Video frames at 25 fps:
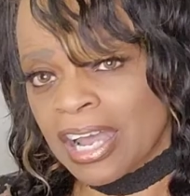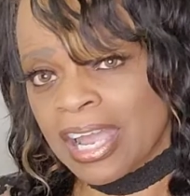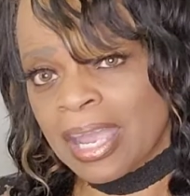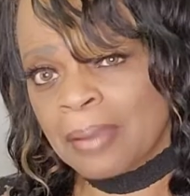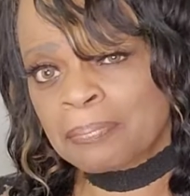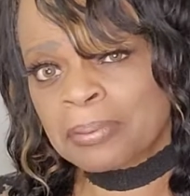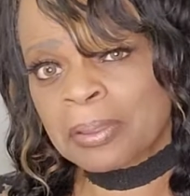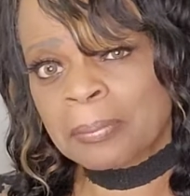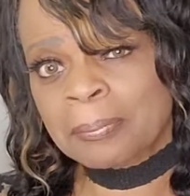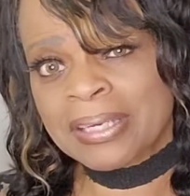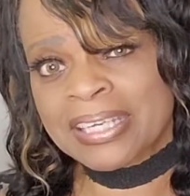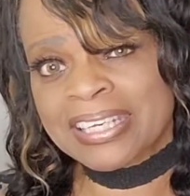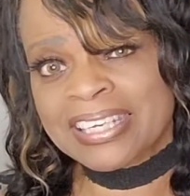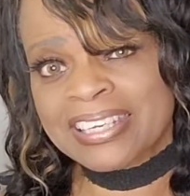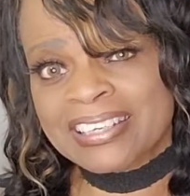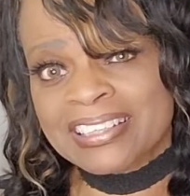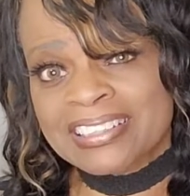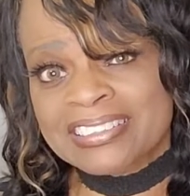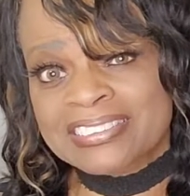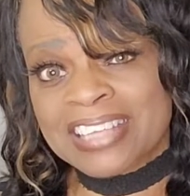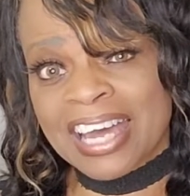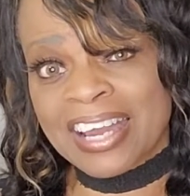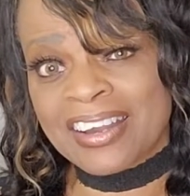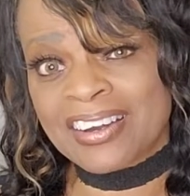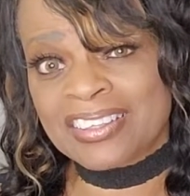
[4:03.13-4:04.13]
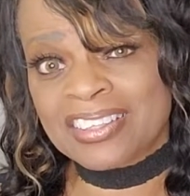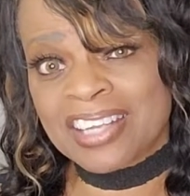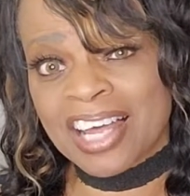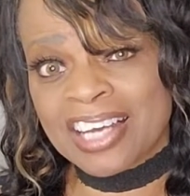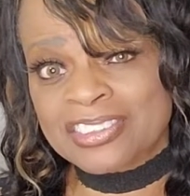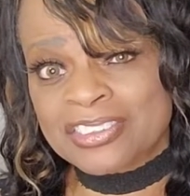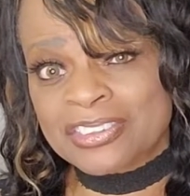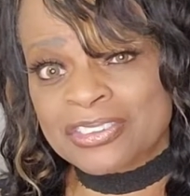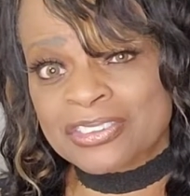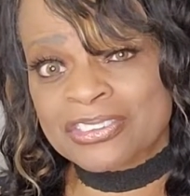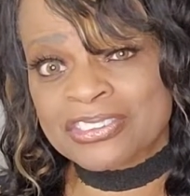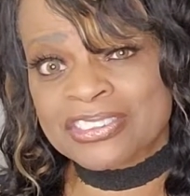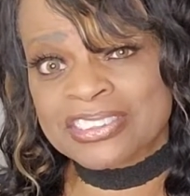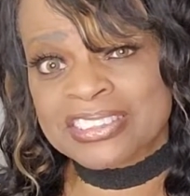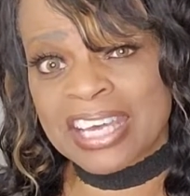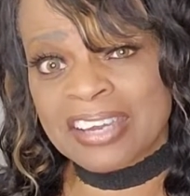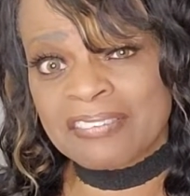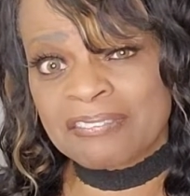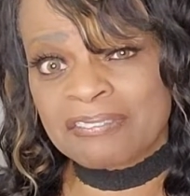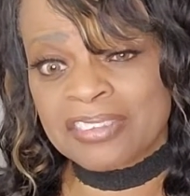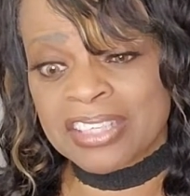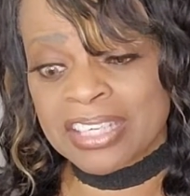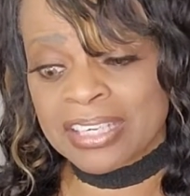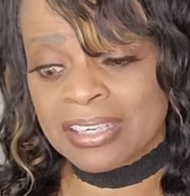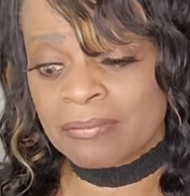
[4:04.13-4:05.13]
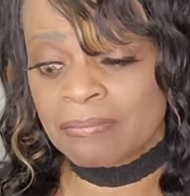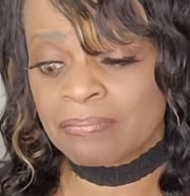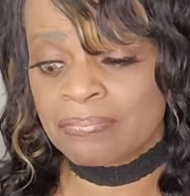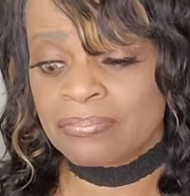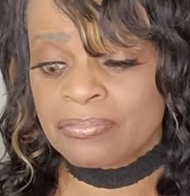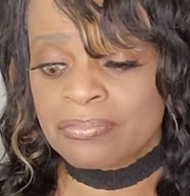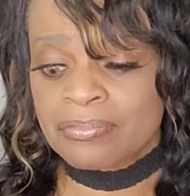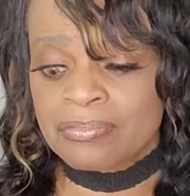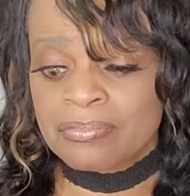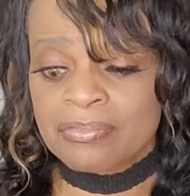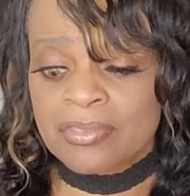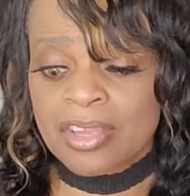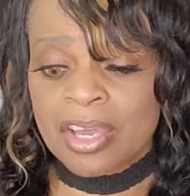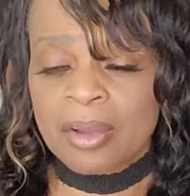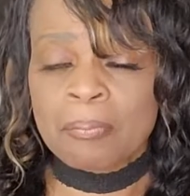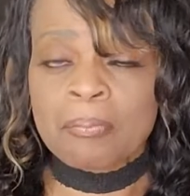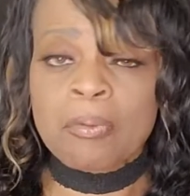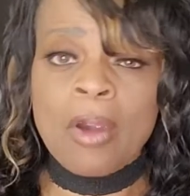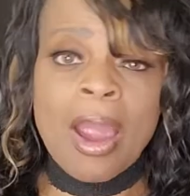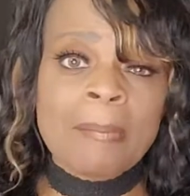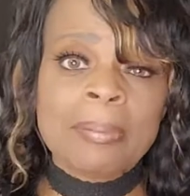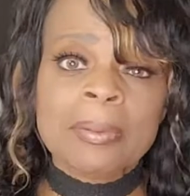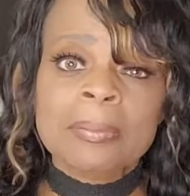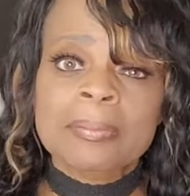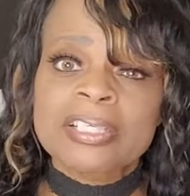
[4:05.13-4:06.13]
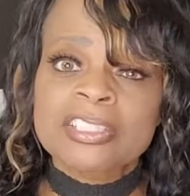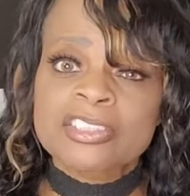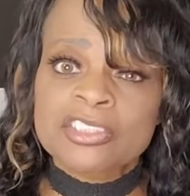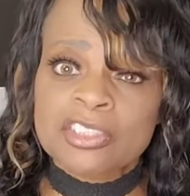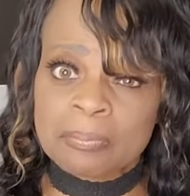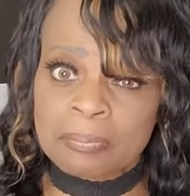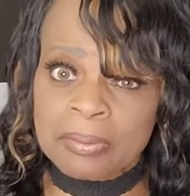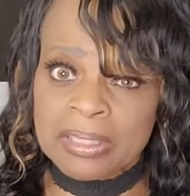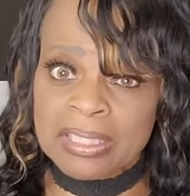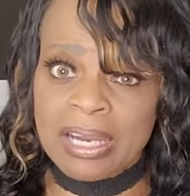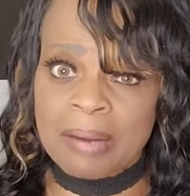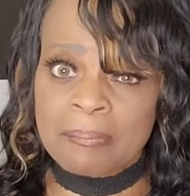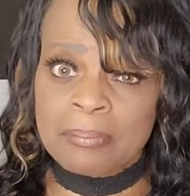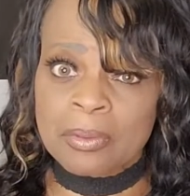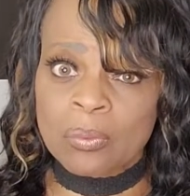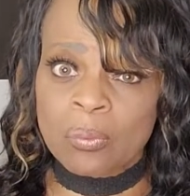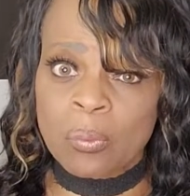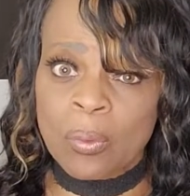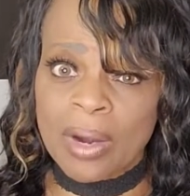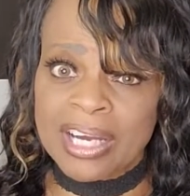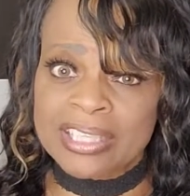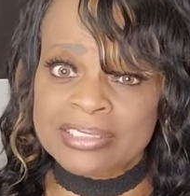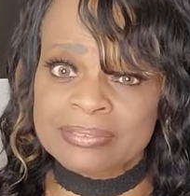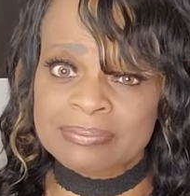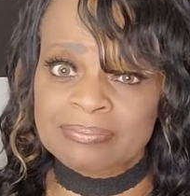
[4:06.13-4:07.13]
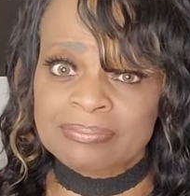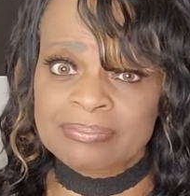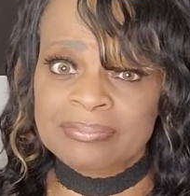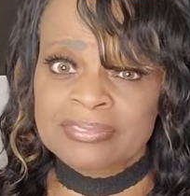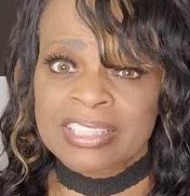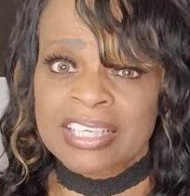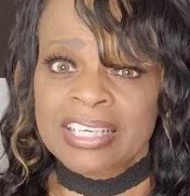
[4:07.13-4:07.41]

Implementing psychological safety probably should be number 1.